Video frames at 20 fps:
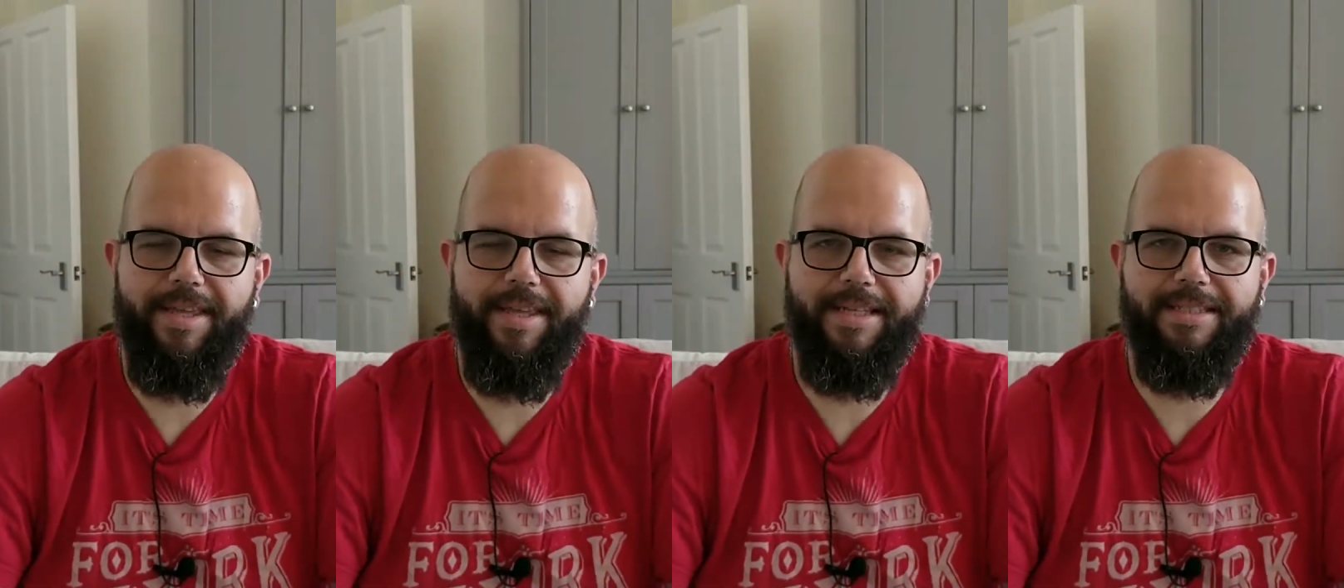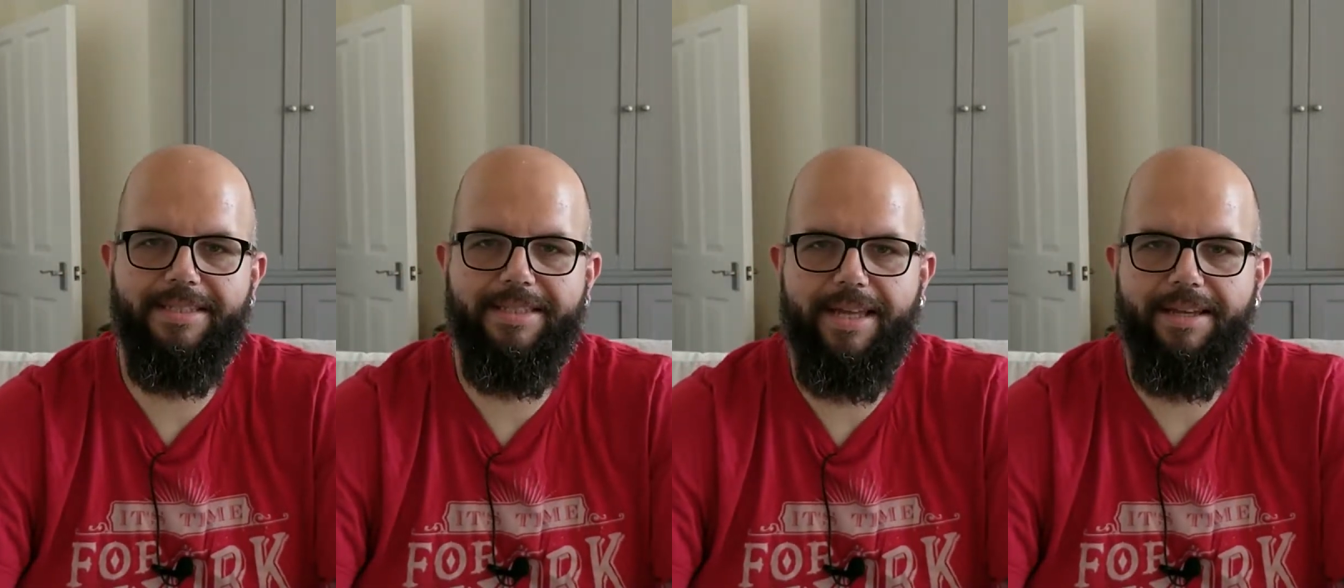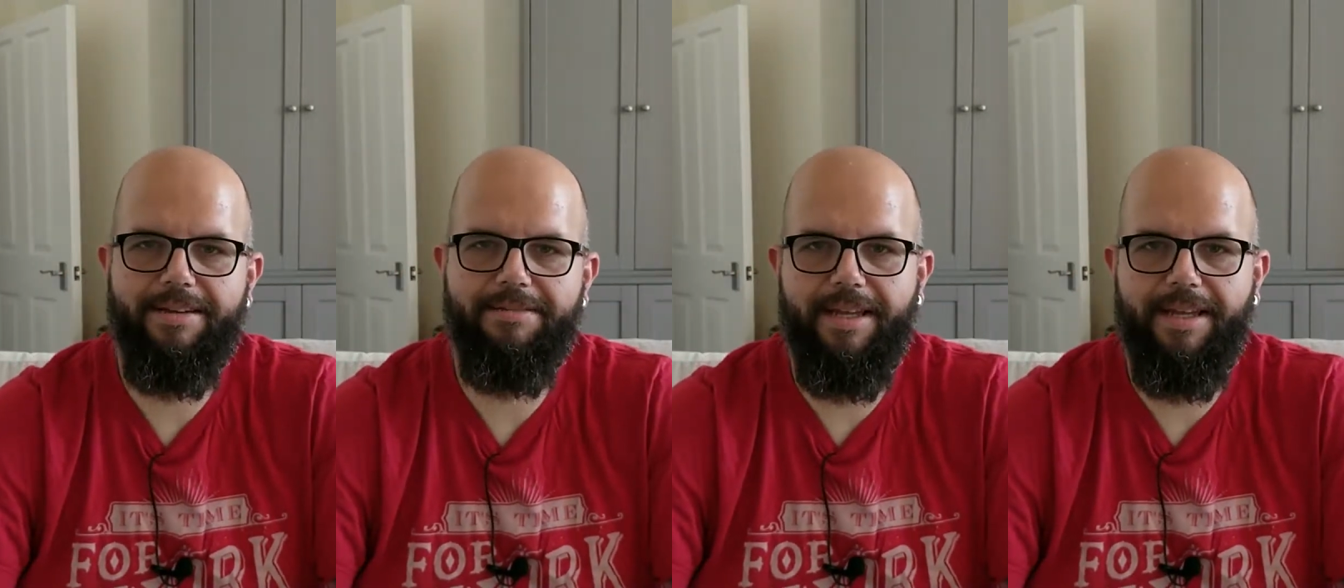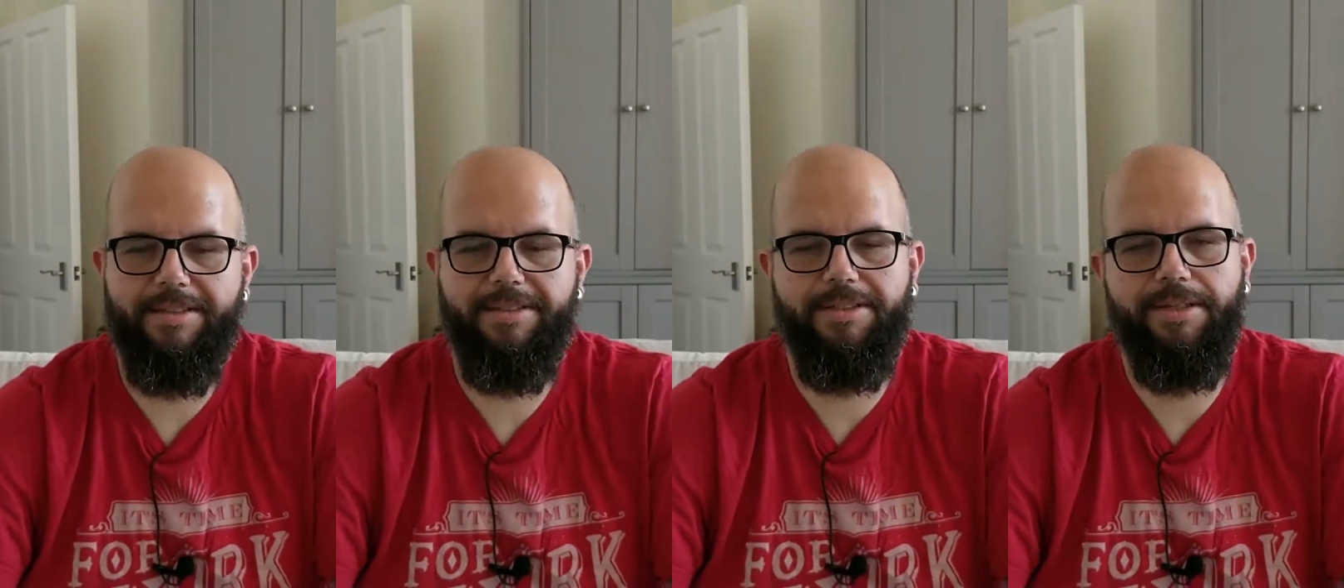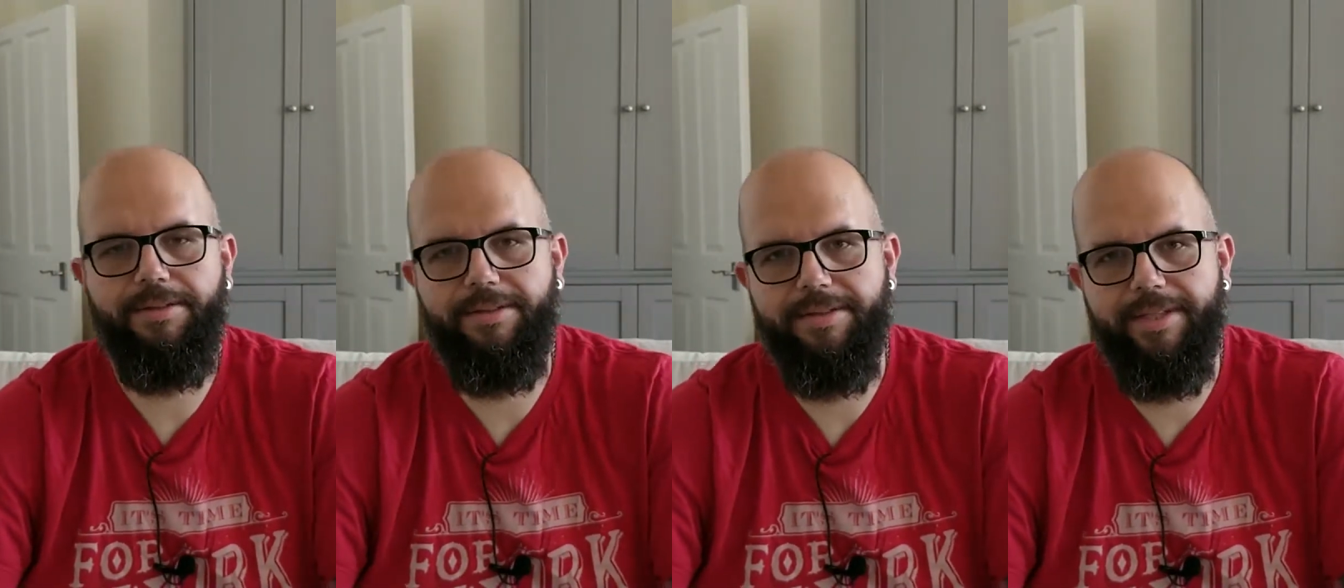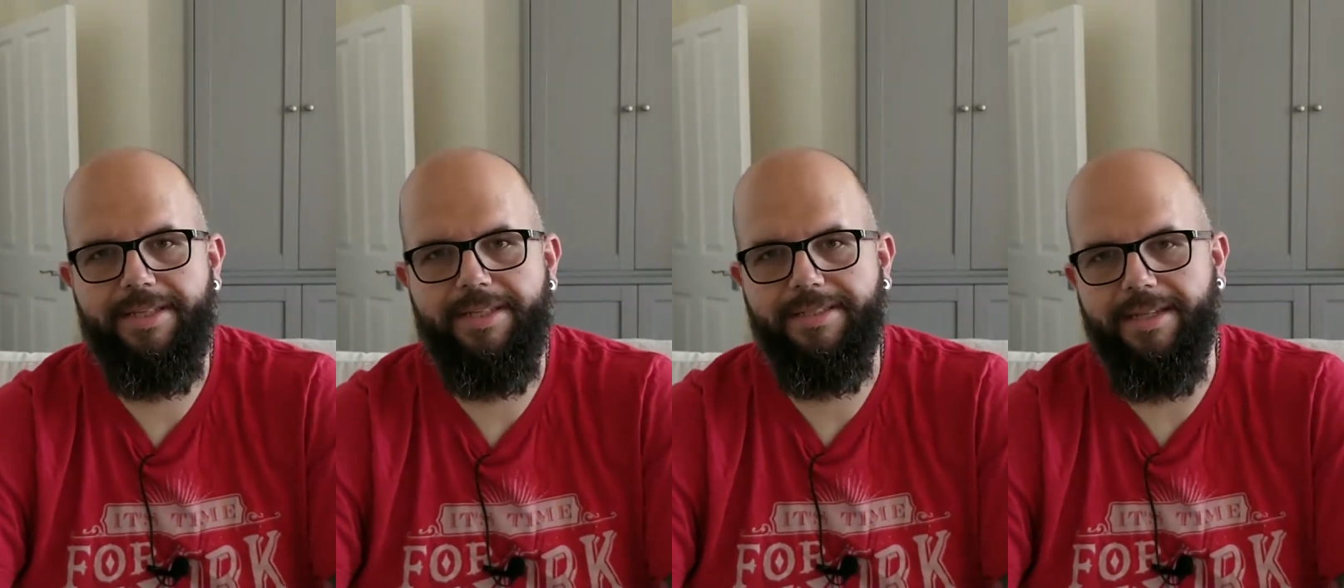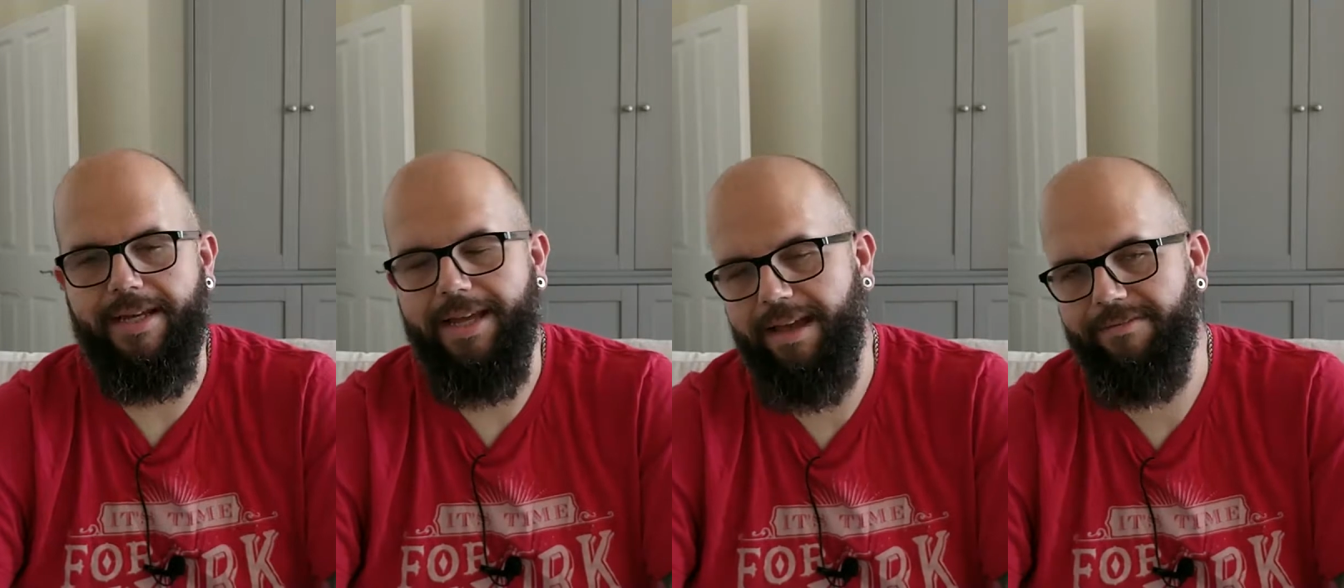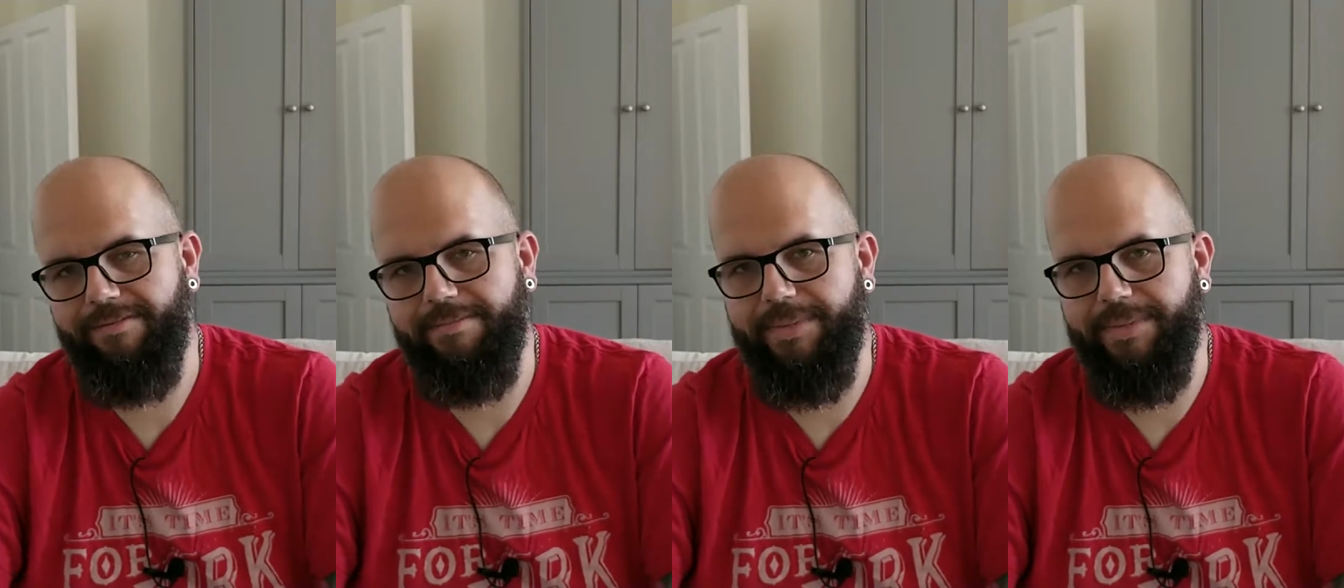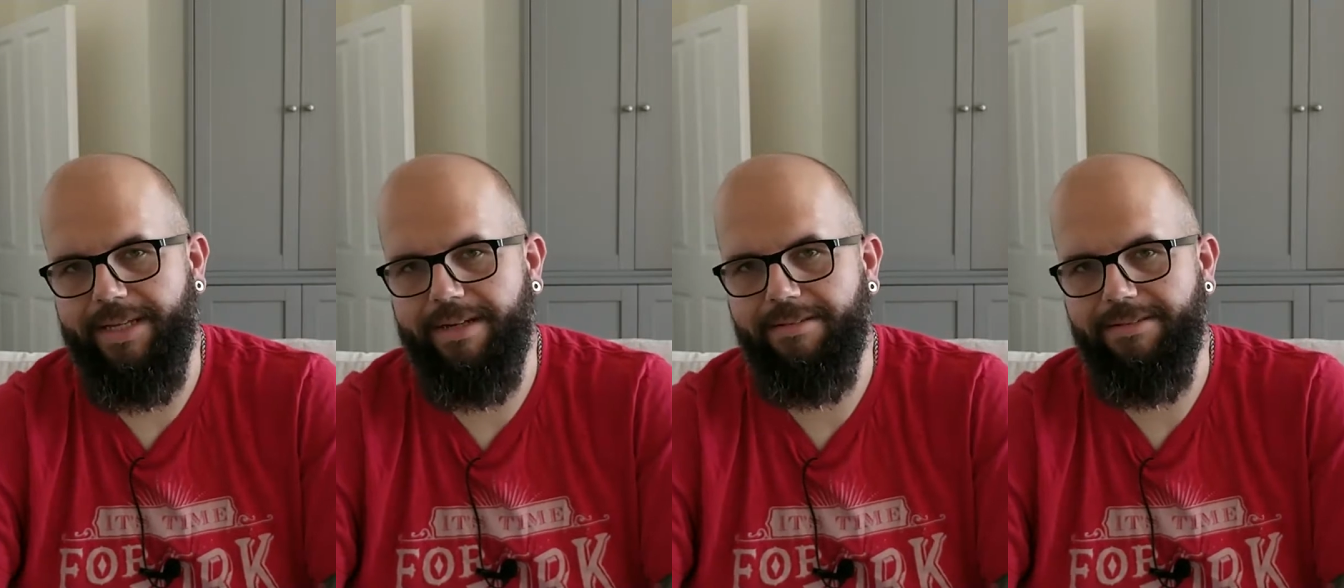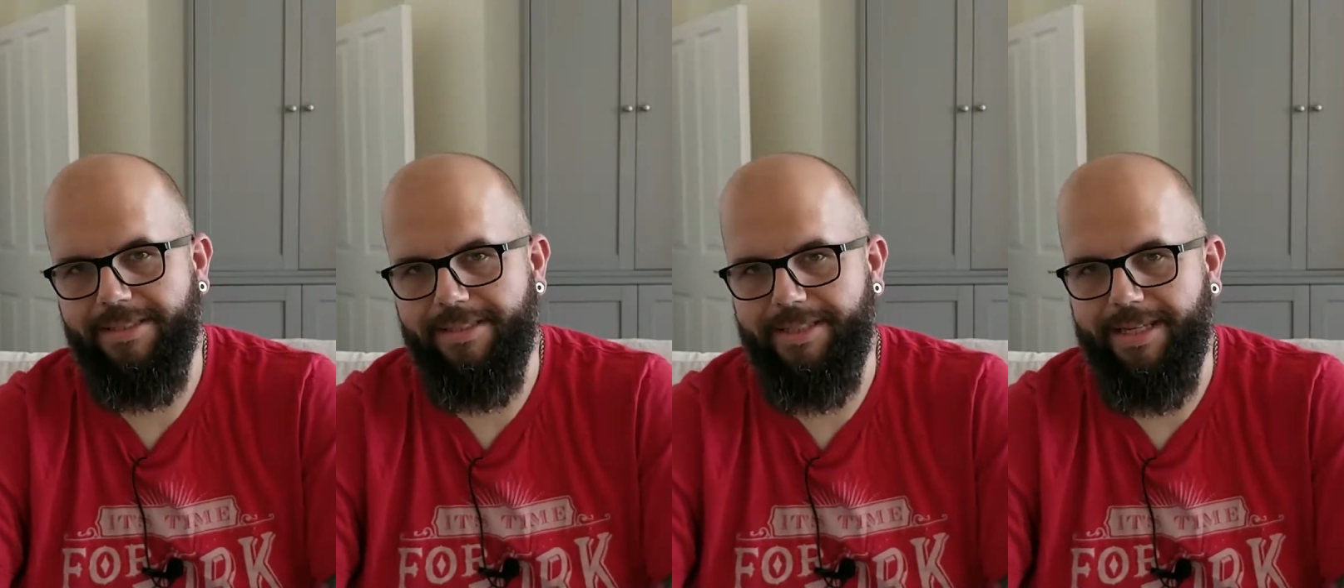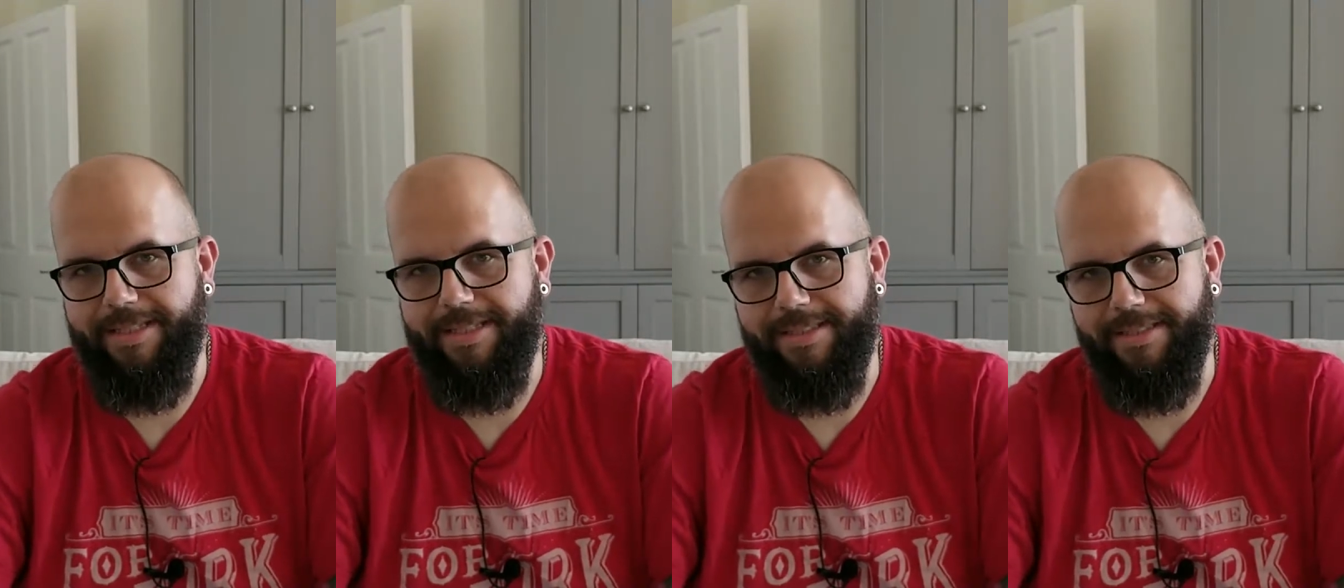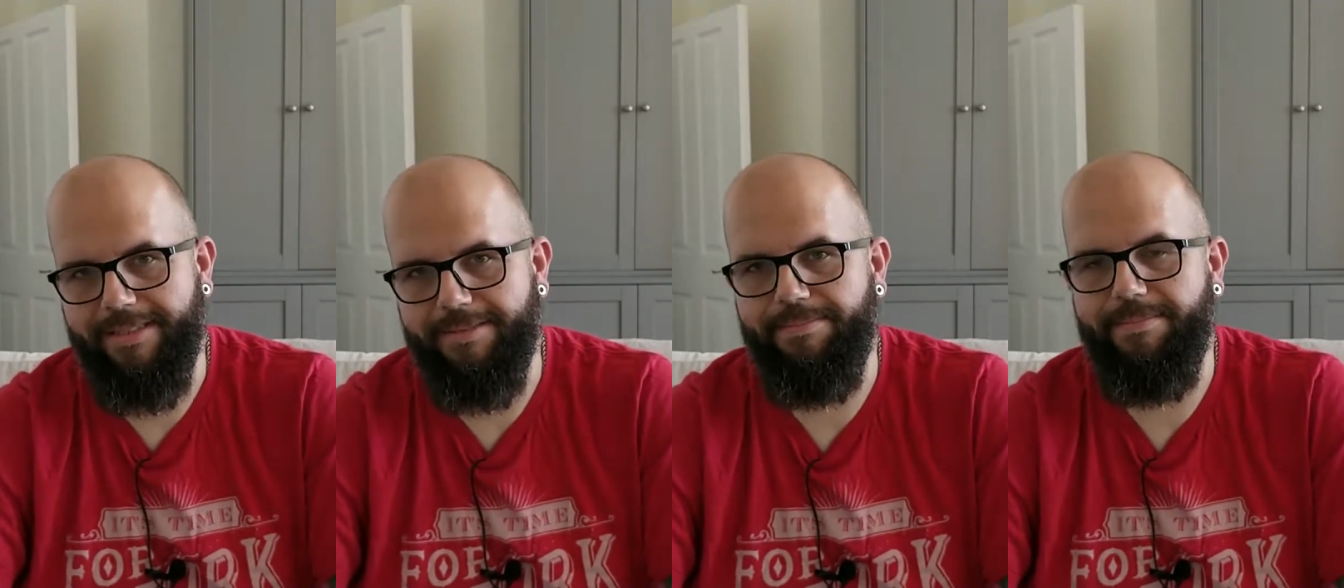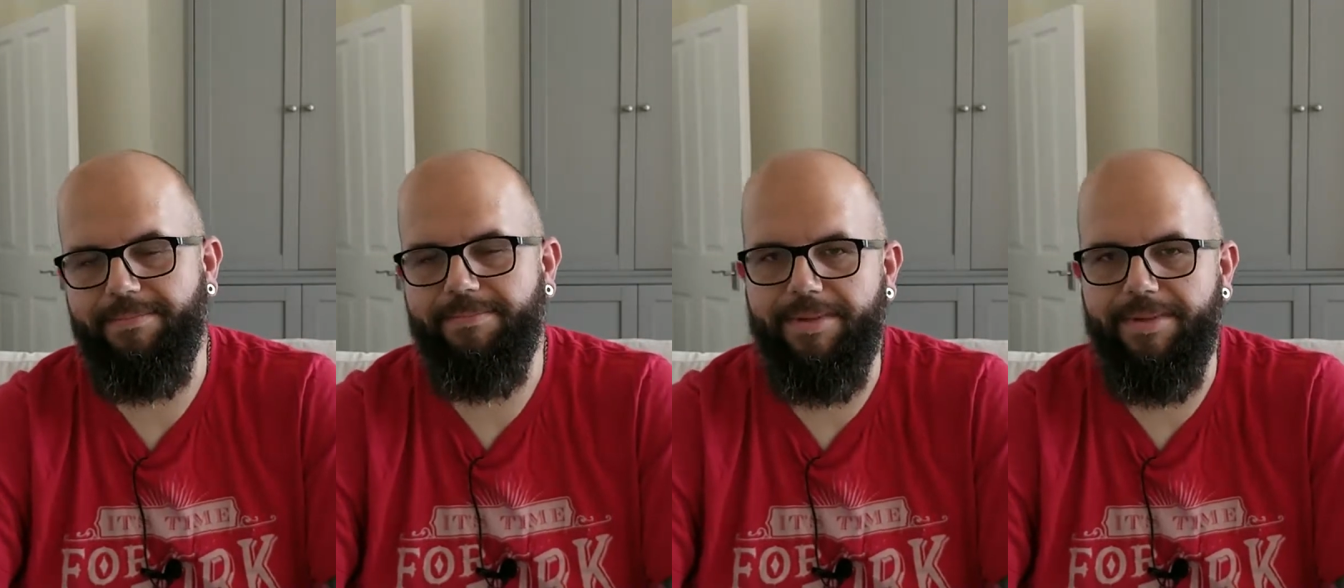things down and 2 things I haven't been able to taste.